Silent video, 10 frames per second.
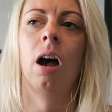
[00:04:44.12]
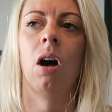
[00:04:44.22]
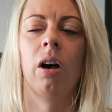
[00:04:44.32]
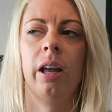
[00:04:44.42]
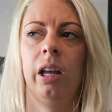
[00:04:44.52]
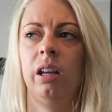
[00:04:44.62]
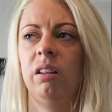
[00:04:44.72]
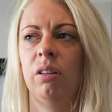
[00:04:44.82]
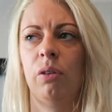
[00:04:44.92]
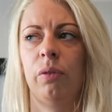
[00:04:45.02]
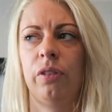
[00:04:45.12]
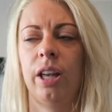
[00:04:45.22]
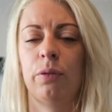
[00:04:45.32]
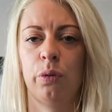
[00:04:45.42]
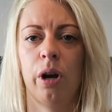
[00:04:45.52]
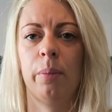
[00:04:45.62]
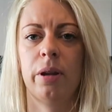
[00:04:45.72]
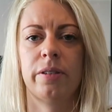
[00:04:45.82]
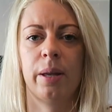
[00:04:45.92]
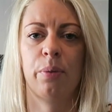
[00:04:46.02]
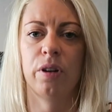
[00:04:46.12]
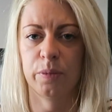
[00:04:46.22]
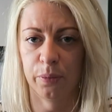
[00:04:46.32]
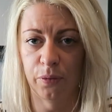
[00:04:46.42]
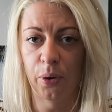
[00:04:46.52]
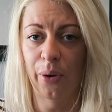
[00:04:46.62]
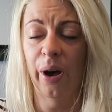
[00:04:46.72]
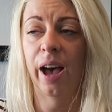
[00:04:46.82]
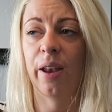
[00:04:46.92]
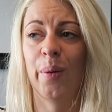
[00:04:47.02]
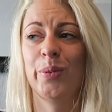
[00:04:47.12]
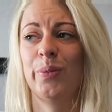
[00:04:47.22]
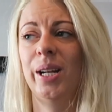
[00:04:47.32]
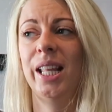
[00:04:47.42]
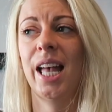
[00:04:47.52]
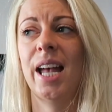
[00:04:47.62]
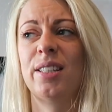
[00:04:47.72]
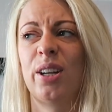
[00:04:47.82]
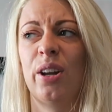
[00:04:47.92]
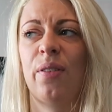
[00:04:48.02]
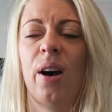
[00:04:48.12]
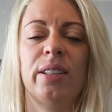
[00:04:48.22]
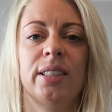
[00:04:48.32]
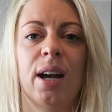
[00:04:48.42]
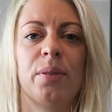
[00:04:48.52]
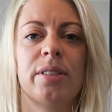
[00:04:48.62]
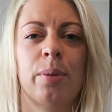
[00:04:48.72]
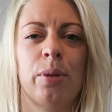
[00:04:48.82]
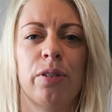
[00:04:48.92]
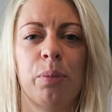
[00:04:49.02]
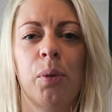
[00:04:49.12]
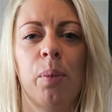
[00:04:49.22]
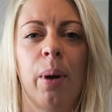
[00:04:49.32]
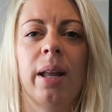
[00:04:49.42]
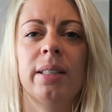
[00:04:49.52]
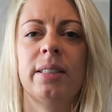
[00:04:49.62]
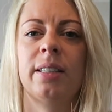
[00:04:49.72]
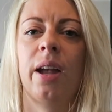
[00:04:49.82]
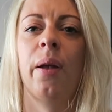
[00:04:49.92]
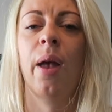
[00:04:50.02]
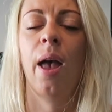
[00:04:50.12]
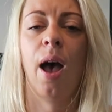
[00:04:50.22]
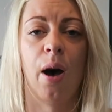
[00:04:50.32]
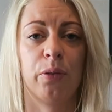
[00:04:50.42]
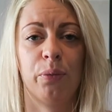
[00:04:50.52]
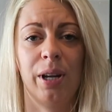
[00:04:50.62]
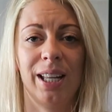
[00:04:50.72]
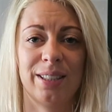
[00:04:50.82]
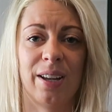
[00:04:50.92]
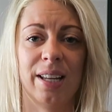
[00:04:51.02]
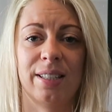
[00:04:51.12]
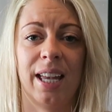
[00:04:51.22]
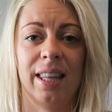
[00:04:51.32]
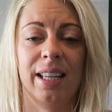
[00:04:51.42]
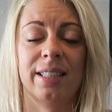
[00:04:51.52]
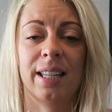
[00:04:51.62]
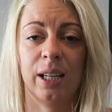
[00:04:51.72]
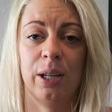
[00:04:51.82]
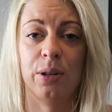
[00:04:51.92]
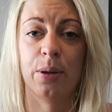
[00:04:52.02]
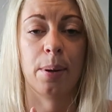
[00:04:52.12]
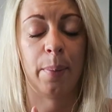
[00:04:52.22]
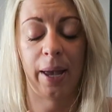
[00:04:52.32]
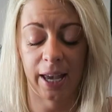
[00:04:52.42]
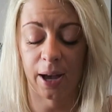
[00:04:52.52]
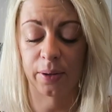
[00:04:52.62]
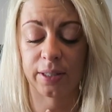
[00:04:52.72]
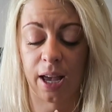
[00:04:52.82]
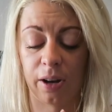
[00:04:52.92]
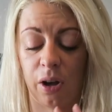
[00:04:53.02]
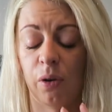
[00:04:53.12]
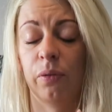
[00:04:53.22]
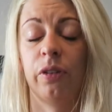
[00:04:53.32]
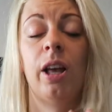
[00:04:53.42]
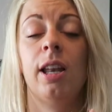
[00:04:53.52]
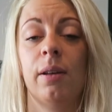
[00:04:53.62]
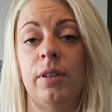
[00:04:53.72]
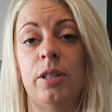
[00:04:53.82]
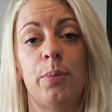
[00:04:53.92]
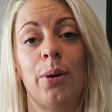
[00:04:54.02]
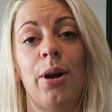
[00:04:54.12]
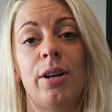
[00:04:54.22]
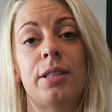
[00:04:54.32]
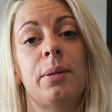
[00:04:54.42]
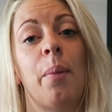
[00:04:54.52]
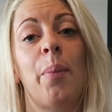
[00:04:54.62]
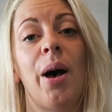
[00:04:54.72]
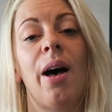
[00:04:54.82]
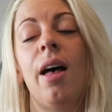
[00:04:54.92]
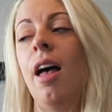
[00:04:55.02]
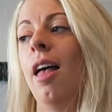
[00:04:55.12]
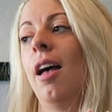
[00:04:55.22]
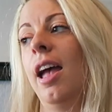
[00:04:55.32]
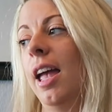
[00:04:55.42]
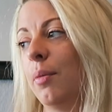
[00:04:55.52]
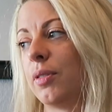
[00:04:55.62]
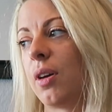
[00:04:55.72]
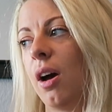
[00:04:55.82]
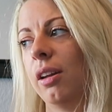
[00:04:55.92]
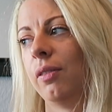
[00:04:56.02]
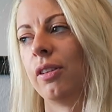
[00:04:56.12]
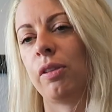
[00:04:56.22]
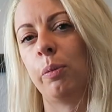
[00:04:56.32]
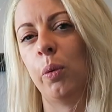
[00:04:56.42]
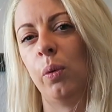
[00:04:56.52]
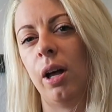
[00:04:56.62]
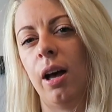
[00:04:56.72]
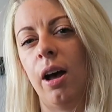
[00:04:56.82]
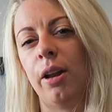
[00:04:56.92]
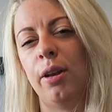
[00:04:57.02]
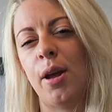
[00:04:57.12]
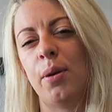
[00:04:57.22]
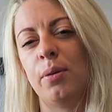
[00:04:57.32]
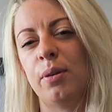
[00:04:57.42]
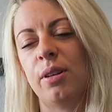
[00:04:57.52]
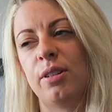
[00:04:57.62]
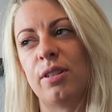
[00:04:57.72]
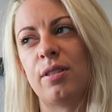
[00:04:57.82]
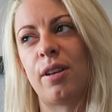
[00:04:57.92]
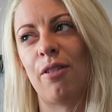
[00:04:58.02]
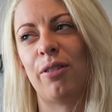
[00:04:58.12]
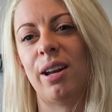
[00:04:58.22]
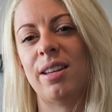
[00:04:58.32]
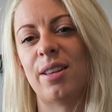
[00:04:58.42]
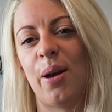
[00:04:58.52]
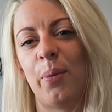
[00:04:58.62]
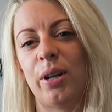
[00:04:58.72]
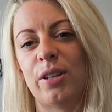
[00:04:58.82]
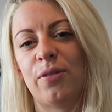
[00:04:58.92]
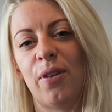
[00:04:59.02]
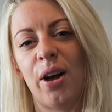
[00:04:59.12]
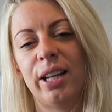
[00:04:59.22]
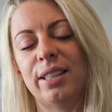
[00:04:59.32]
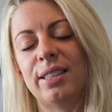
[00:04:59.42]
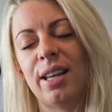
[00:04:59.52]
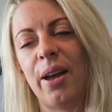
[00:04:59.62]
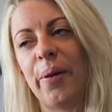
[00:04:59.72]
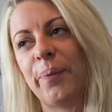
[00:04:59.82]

I obviously have tried most of their products before and I was really there to kind of hunt down some of the smaller brands so I was really excited to get these. Thank you Newburn Bakehouse and uh, obviously I love these products but it was kind of the smaller unknown discoveries that I wanted to find so